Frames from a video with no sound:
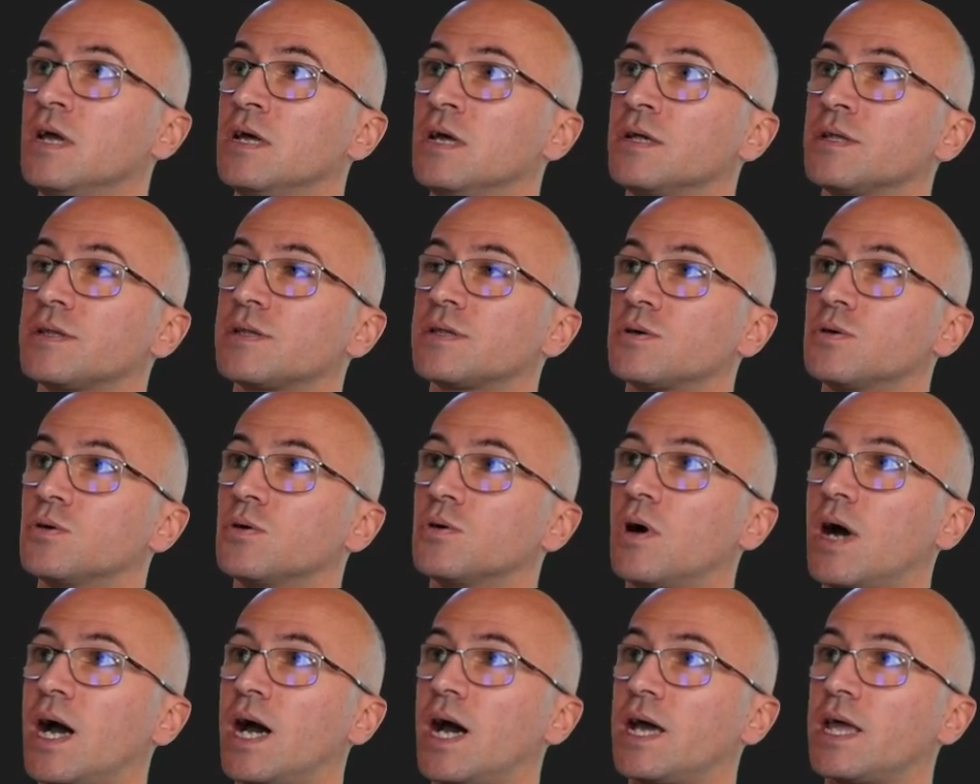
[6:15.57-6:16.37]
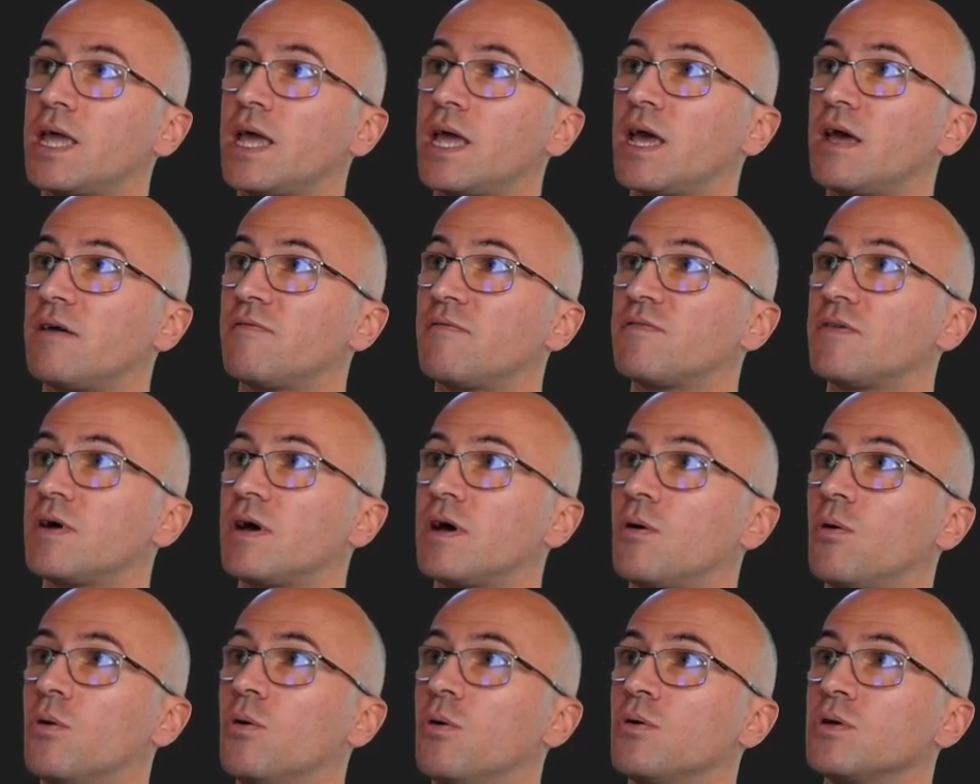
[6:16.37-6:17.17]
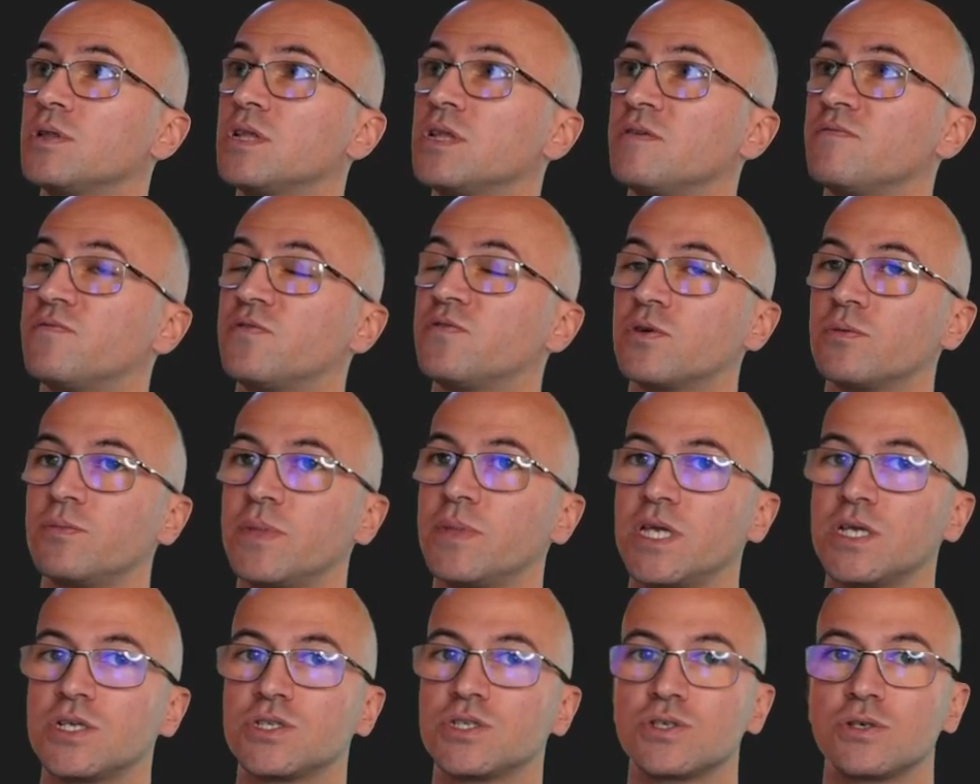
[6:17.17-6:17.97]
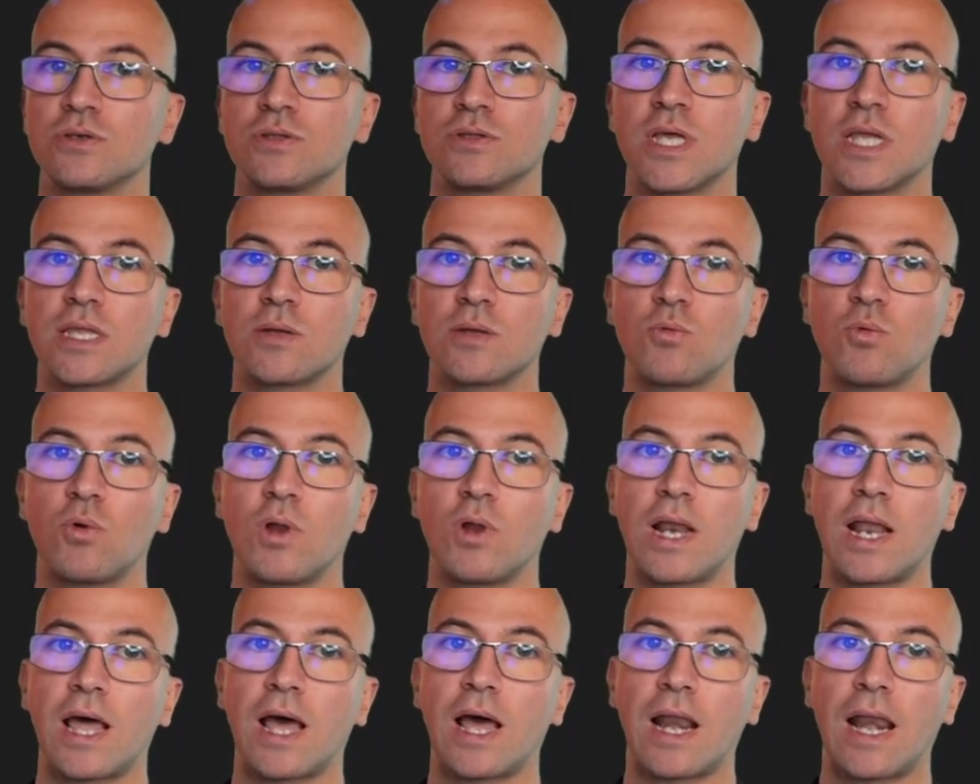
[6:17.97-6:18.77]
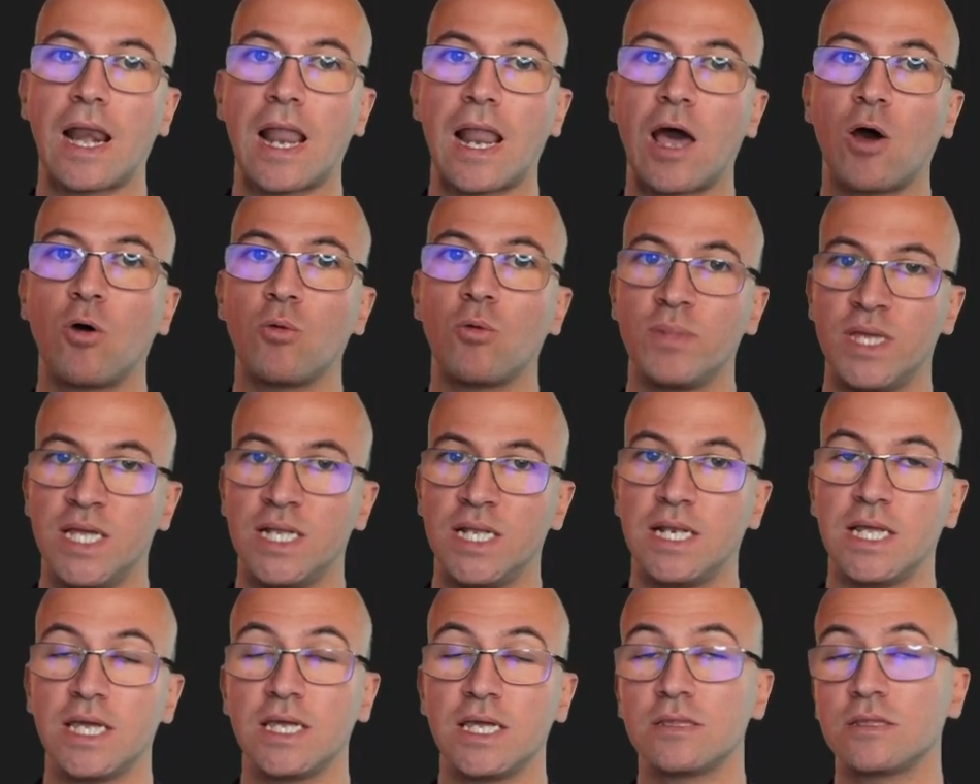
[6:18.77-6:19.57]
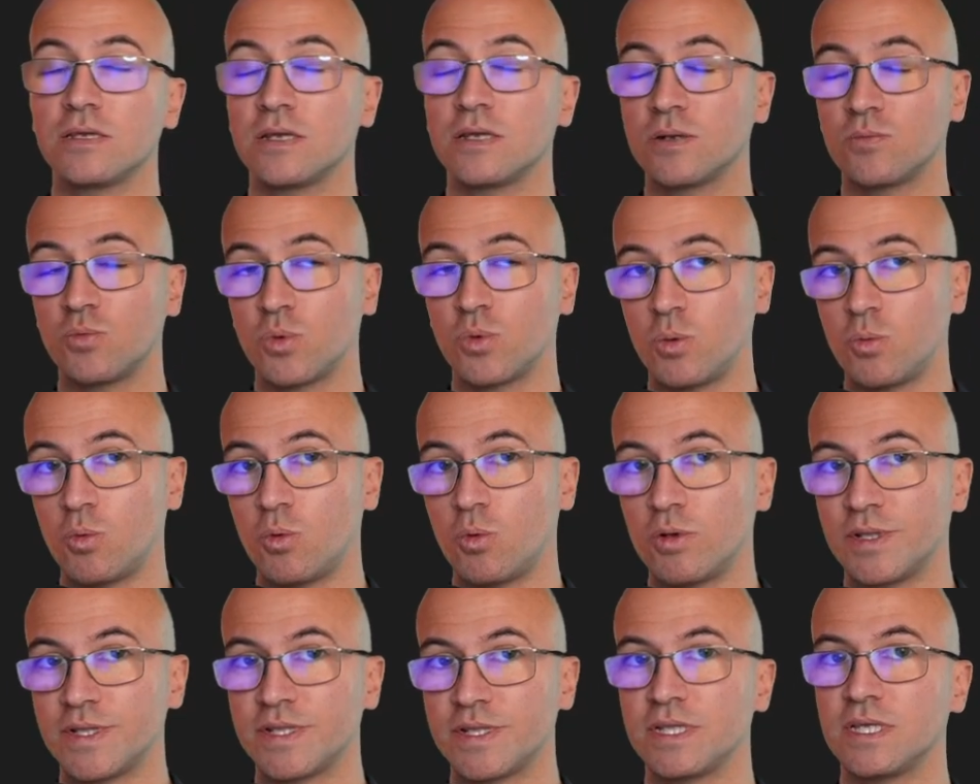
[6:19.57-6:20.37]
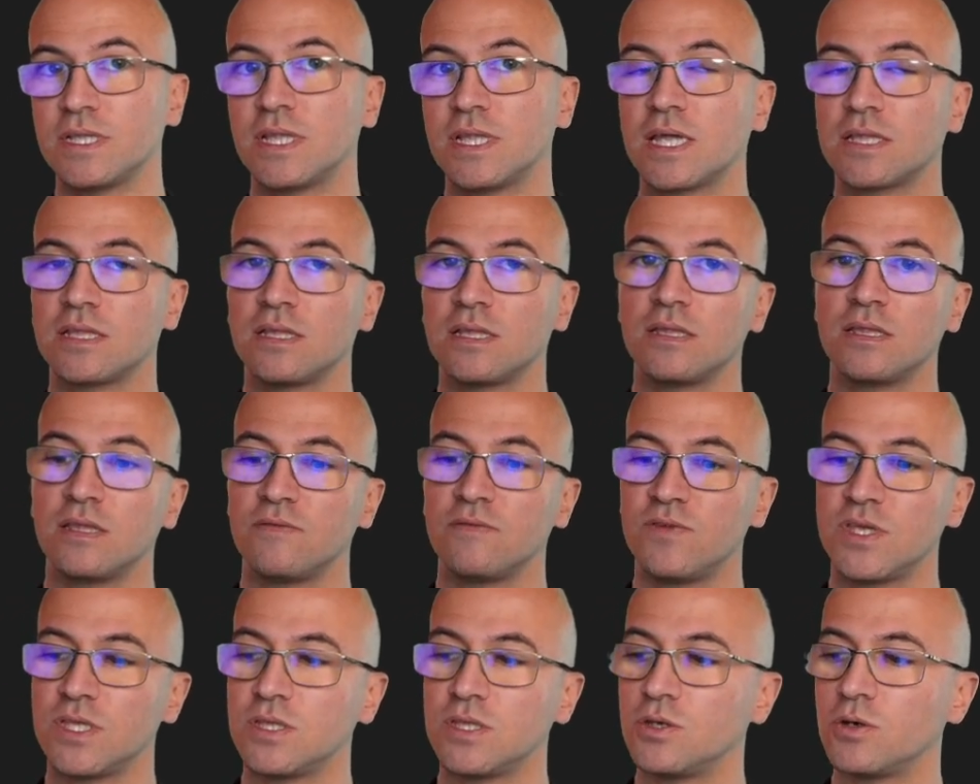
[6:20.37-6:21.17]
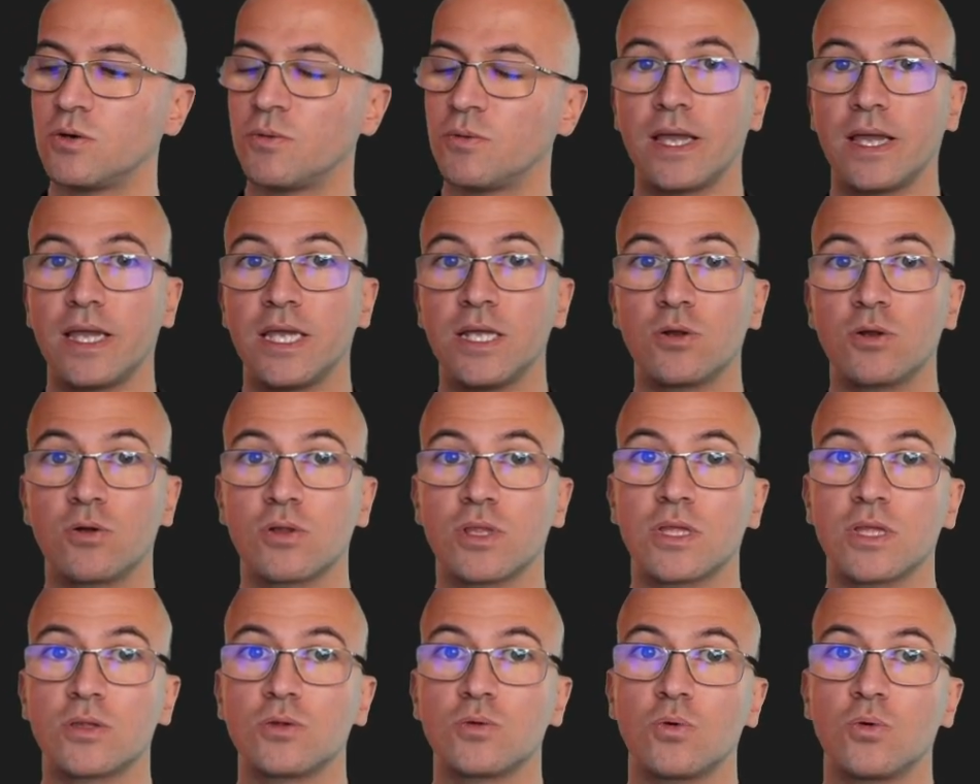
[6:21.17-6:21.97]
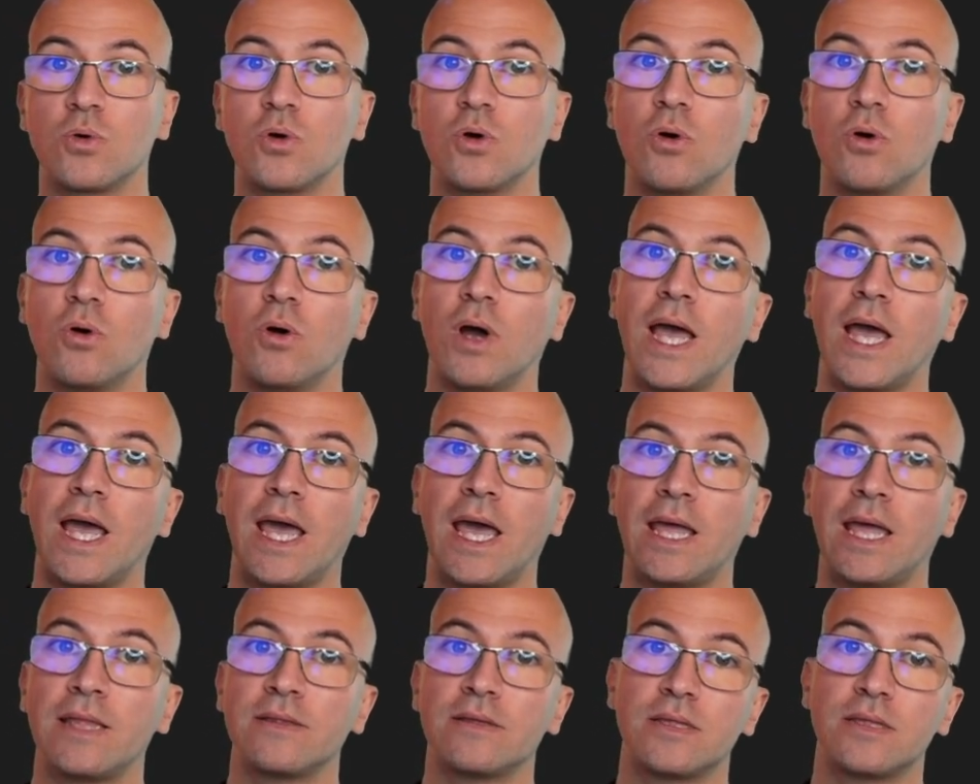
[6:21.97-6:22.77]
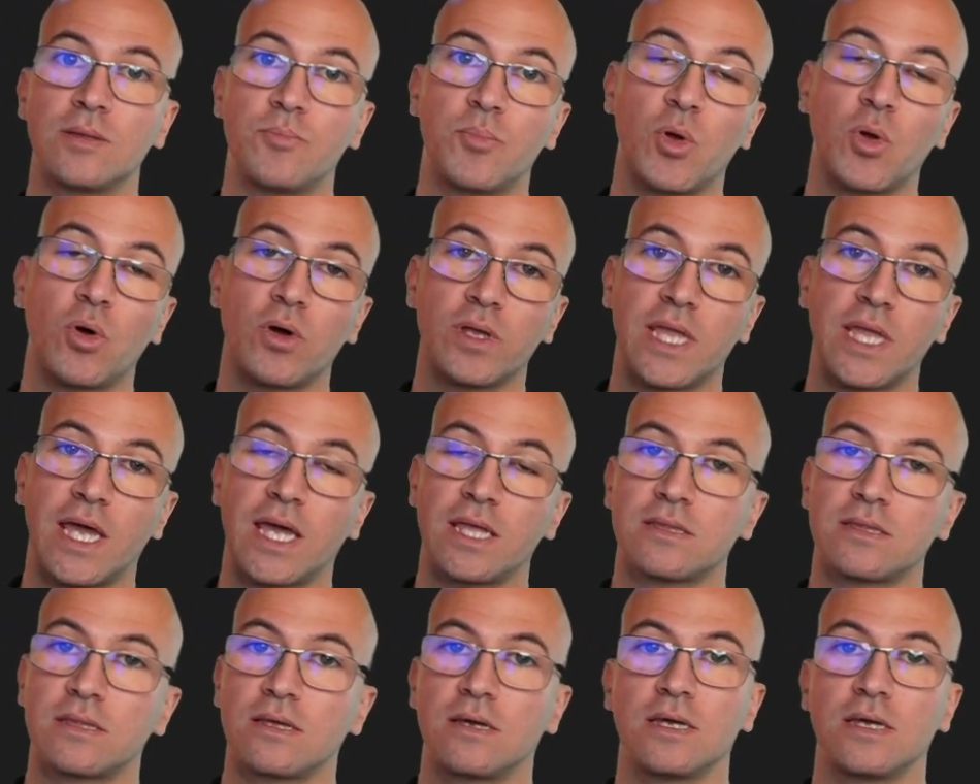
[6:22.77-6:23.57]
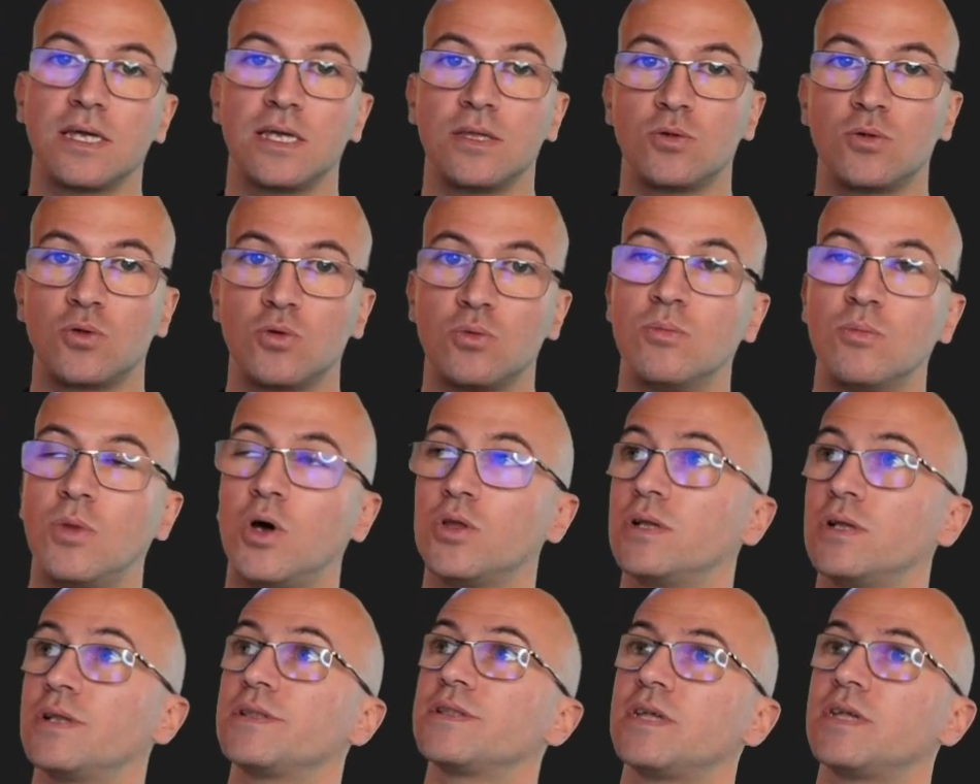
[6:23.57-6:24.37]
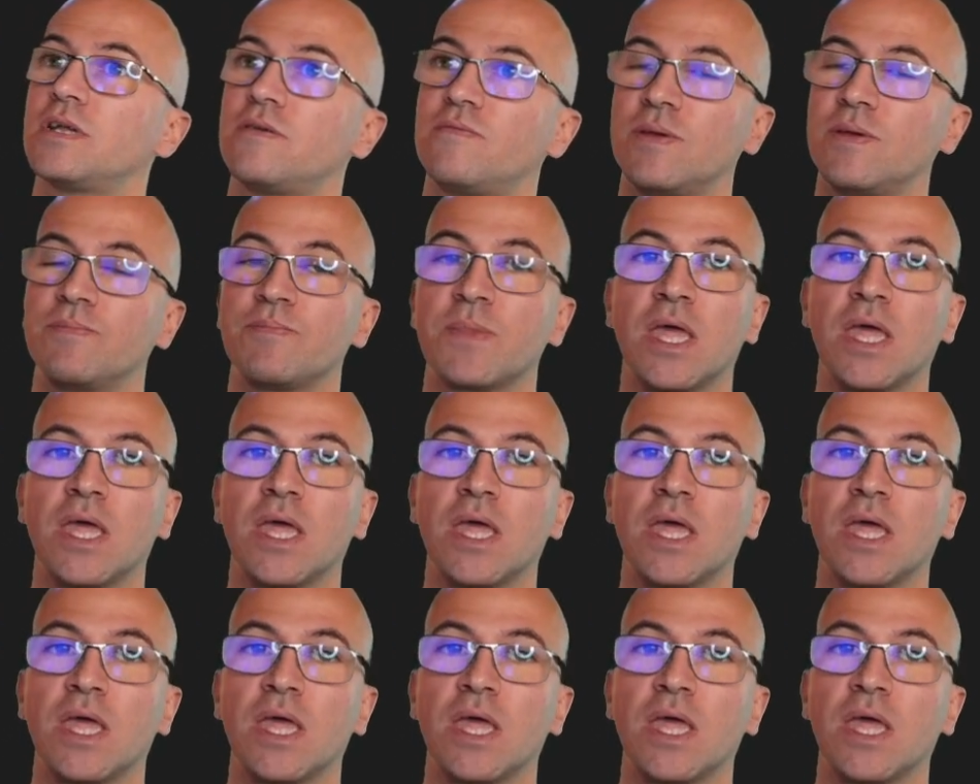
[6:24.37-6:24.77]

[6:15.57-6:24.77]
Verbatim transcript: So I have uh, all the information that will allow me later, we will see that in the video, in order to go and deploy that into model serving.